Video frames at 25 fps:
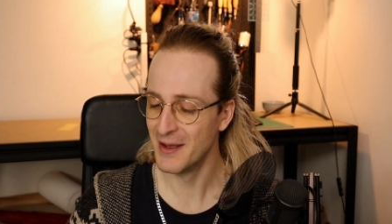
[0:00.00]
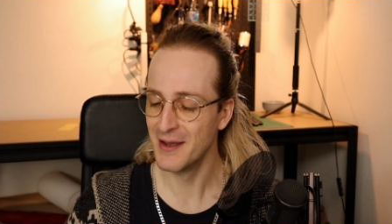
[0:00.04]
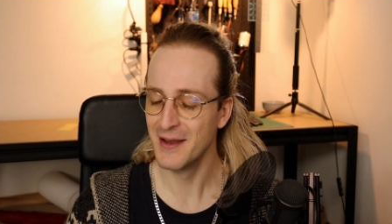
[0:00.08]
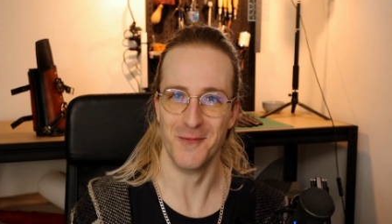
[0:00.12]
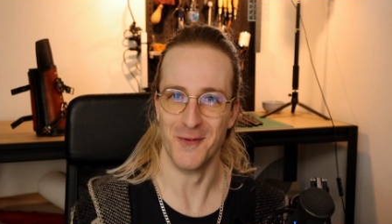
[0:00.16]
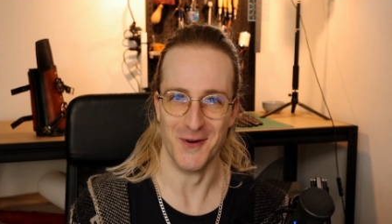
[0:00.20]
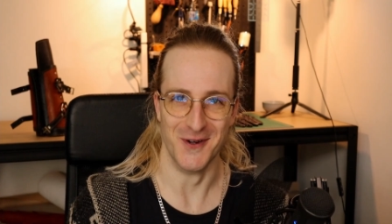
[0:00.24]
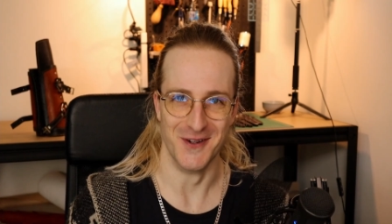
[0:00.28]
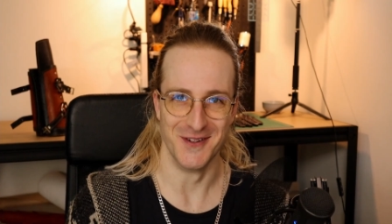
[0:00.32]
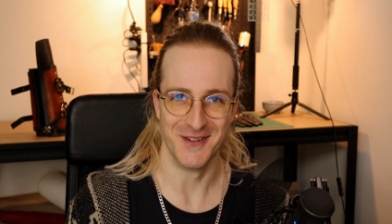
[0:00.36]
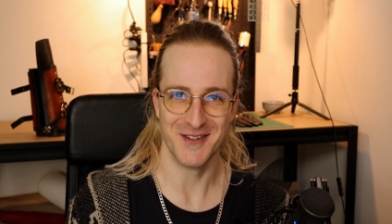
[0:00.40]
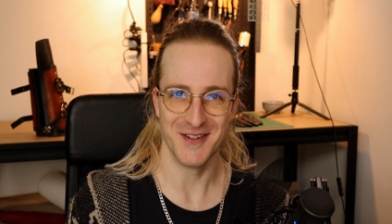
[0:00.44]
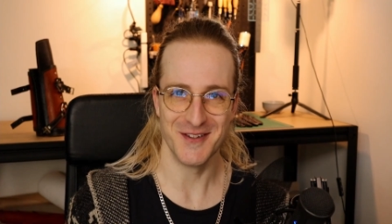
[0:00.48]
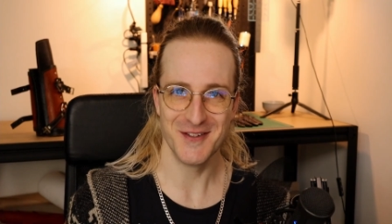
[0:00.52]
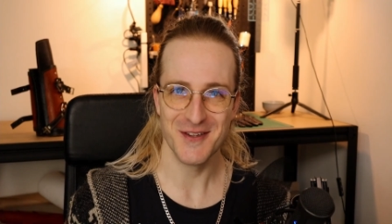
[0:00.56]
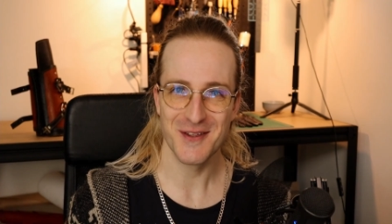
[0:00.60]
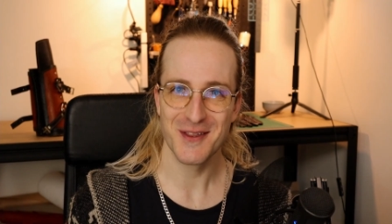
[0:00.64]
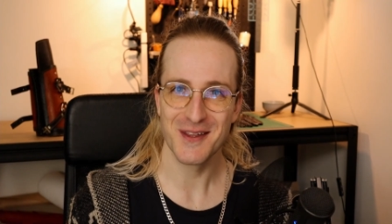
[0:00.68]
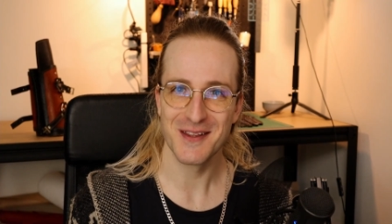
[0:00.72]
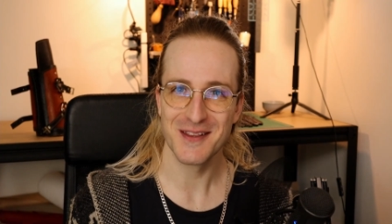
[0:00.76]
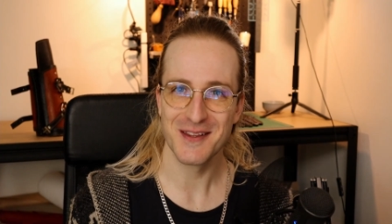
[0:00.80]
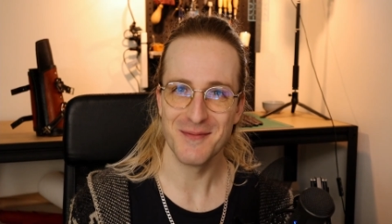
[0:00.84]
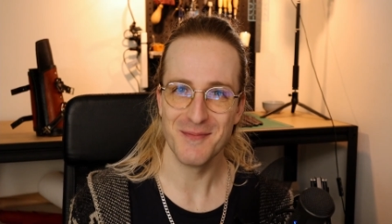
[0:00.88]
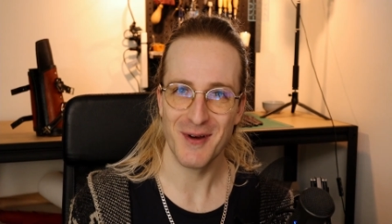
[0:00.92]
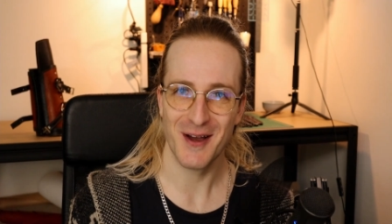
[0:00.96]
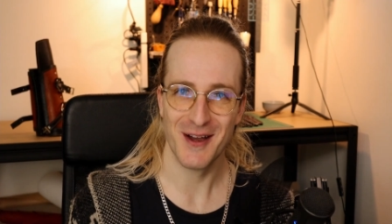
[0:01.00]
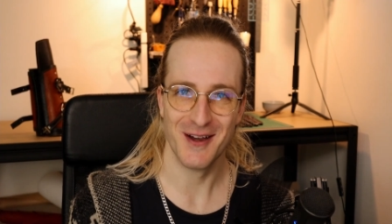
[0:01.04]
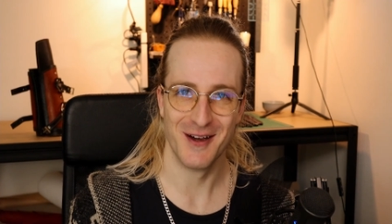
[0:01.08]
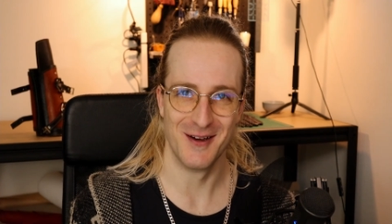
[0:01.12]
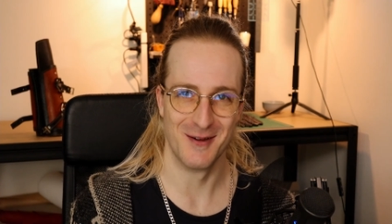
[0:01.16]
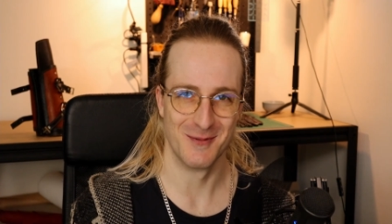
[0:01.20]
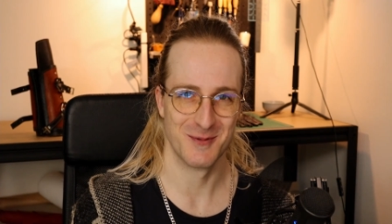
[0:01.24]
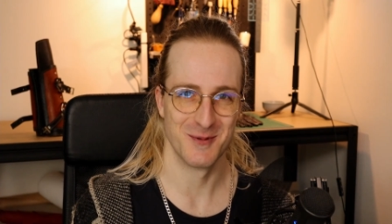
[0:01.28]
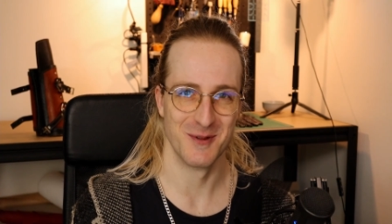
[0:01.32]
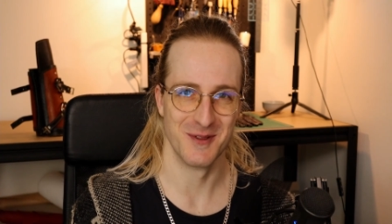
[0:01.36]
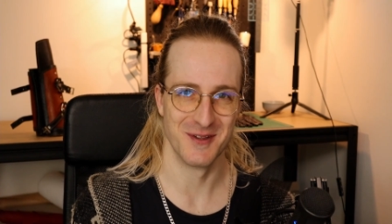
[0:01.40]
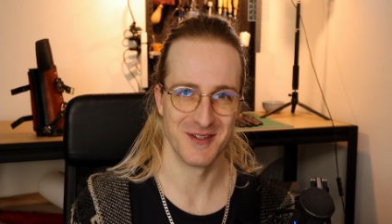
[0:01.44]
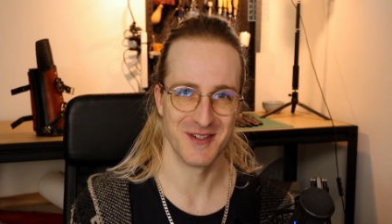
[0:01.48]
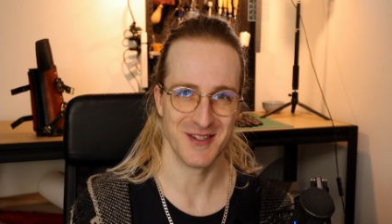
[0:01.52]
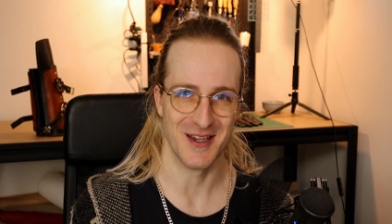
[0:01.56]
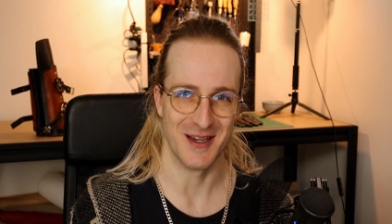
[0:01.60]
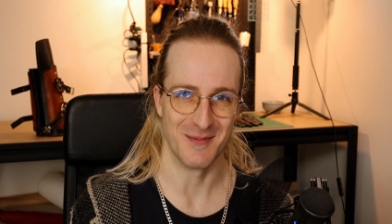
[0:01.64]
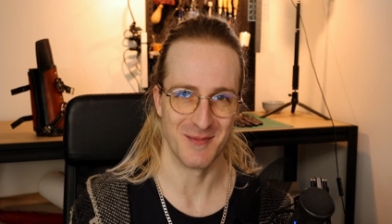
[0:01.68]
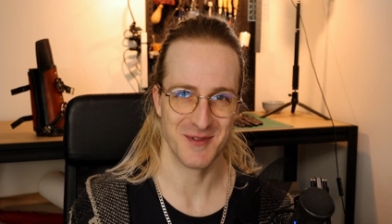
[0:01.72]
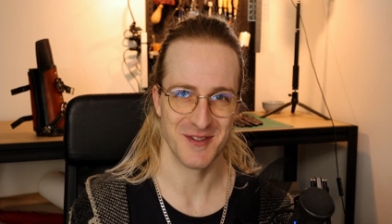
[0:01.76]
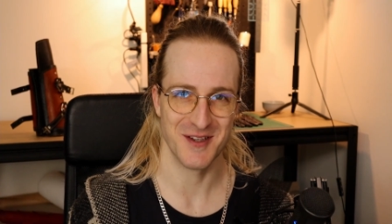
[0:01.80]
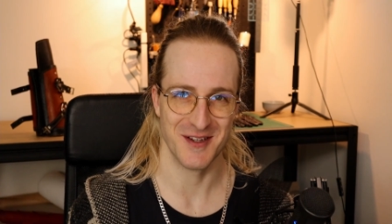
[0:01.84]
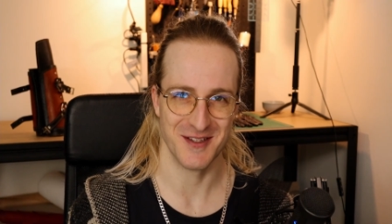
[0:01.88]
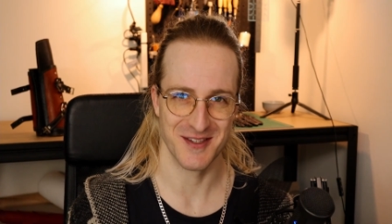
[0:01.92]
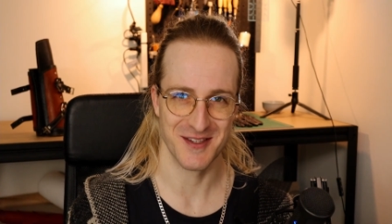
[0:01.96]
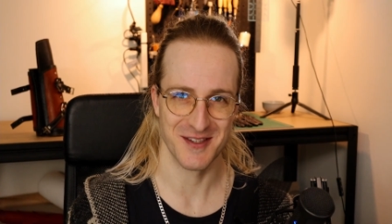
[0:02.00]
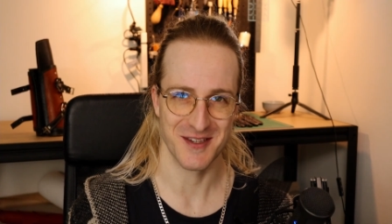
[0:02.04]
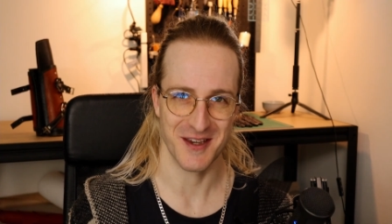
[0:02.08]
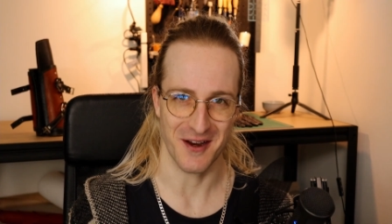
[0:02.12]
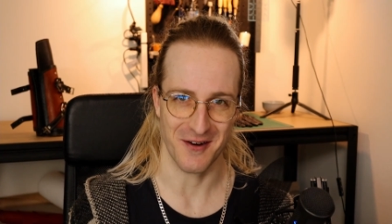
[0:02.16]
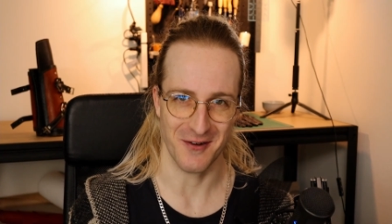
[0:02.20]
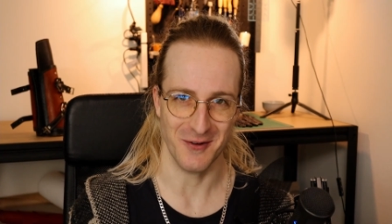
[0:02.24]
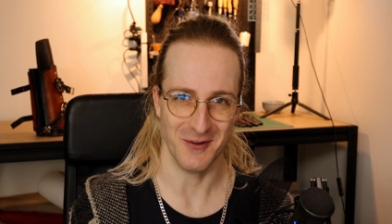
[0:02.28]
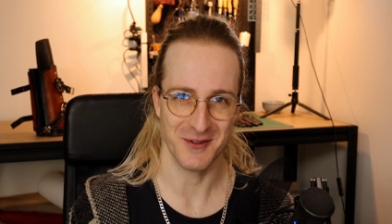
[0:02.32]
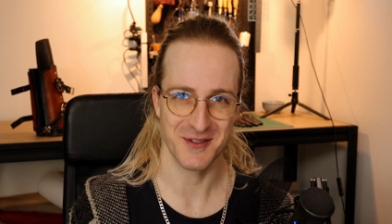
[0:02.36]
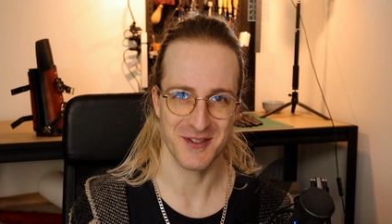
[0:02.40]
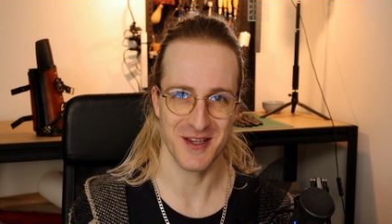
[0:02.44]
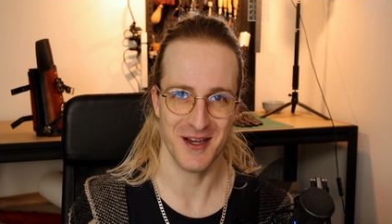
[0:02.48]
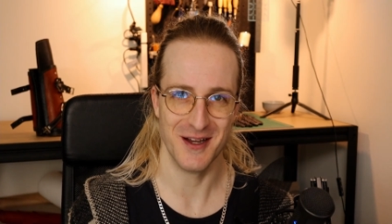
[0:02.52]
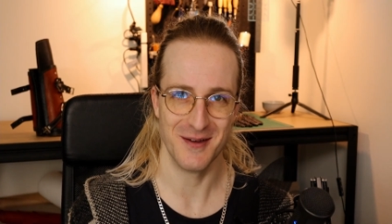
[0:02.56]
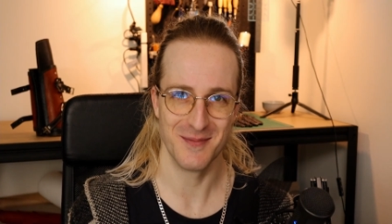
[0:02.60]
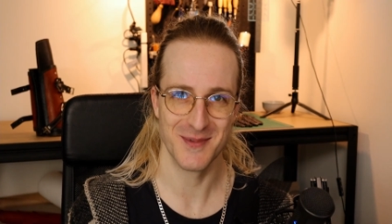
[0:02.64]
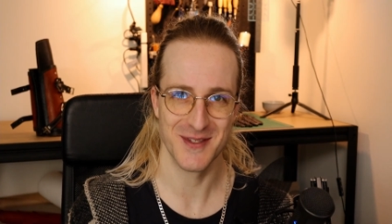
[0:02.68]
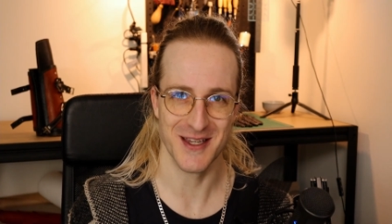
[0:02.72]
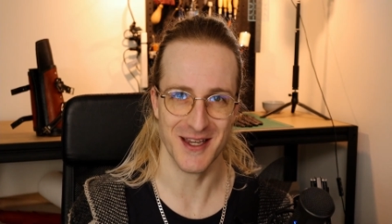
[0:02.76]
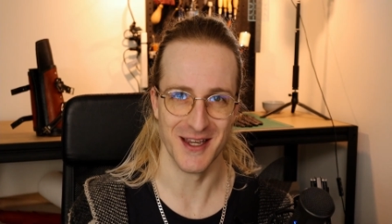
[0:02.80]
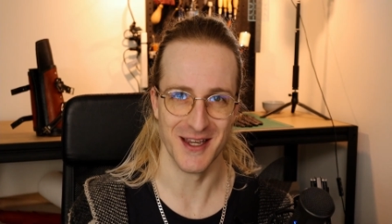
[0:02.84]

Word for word: What, did you think that my arms were the same size as Geralt's arms